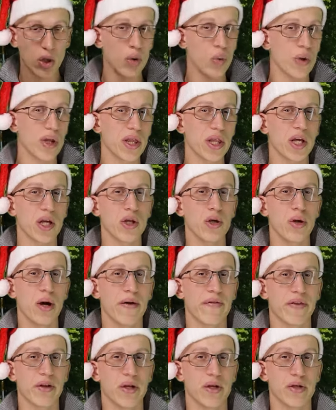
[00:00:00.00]
And the one thing you
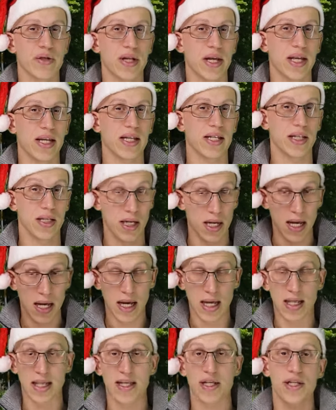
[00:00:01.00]
do have to understand is
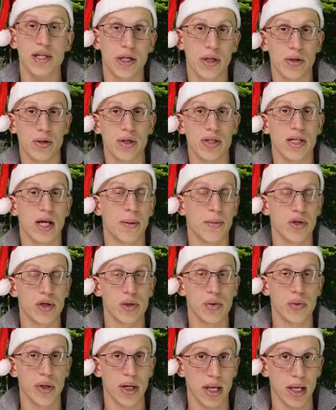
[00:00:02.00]
this year is
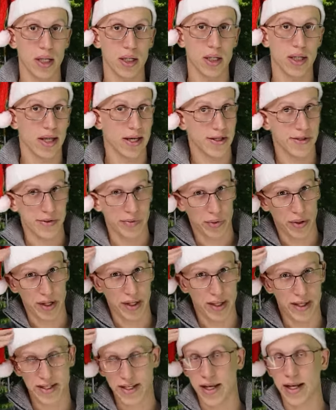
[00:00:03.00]
coming to an end. That's
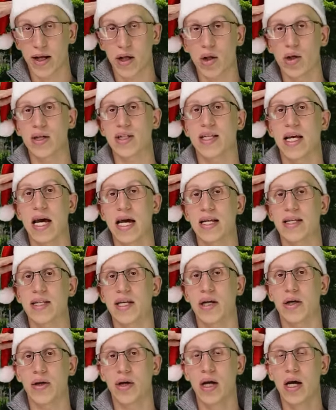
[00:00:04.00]
why the Santa Claus hat
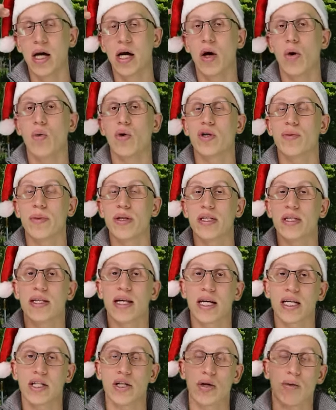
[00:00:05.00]
is here, which
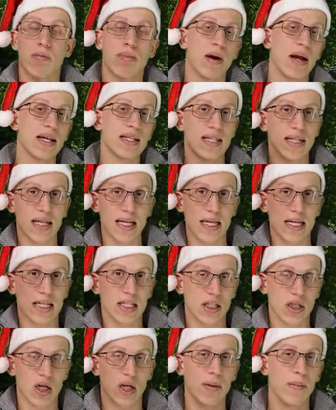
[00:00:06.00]
means next year pricing
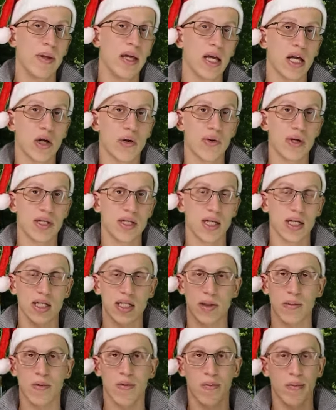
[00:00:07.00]
is going to be
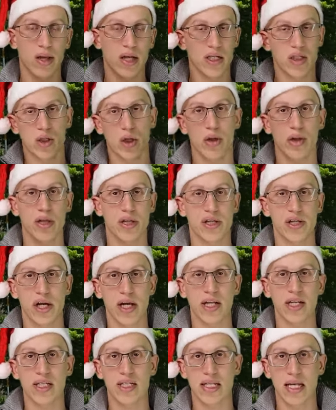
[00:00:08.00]
increasing simply because of all the
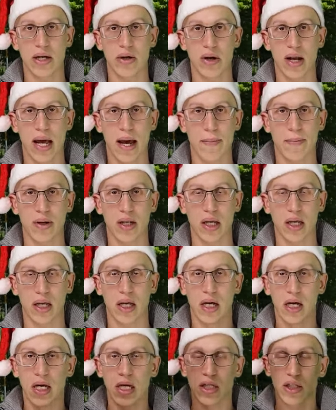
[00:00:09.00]
changes that are happening.
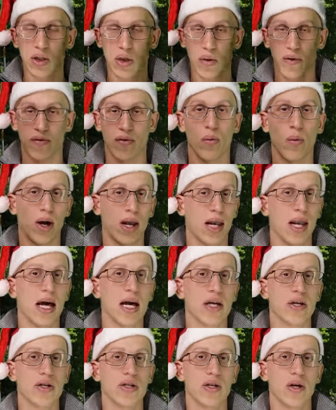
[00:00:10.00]
So if you want to
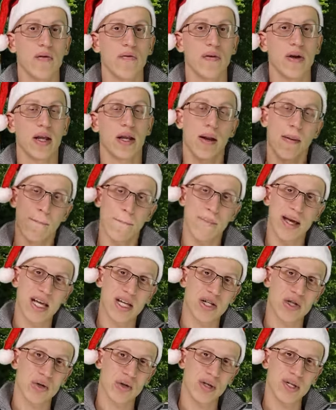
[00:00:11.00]
lock yourself in,
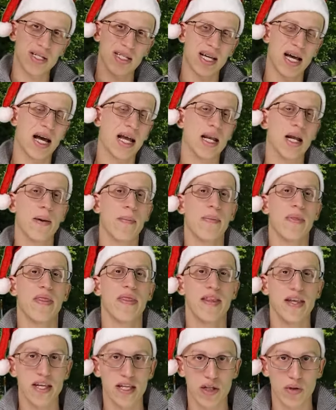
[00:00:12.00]
make sure you sign up
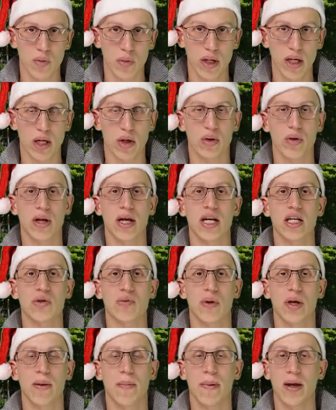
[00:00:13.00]
this week or
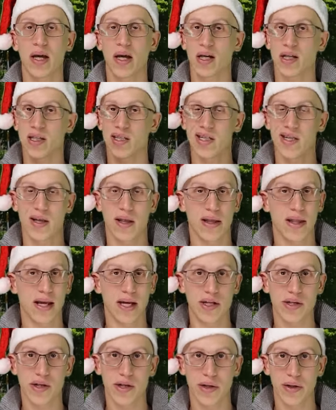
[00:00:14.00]
next week, because
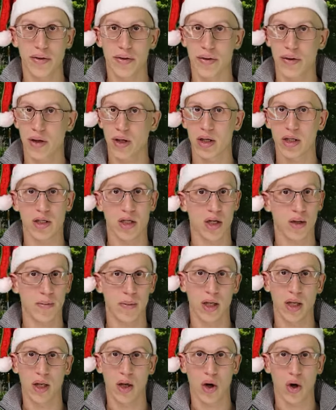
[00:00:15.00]
next year it's
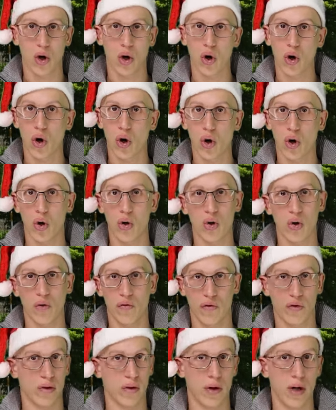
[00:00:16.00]
going to be all
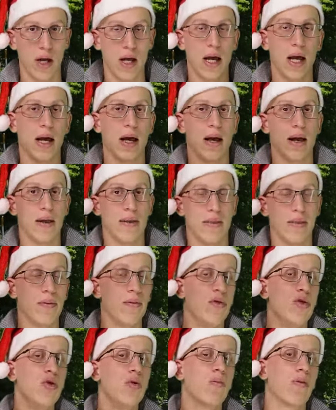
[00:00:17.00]
over
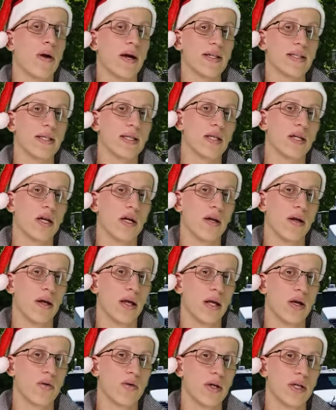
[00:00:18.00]
and new pricing is going
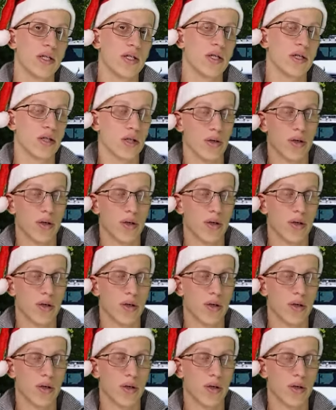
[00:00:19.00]
to increase.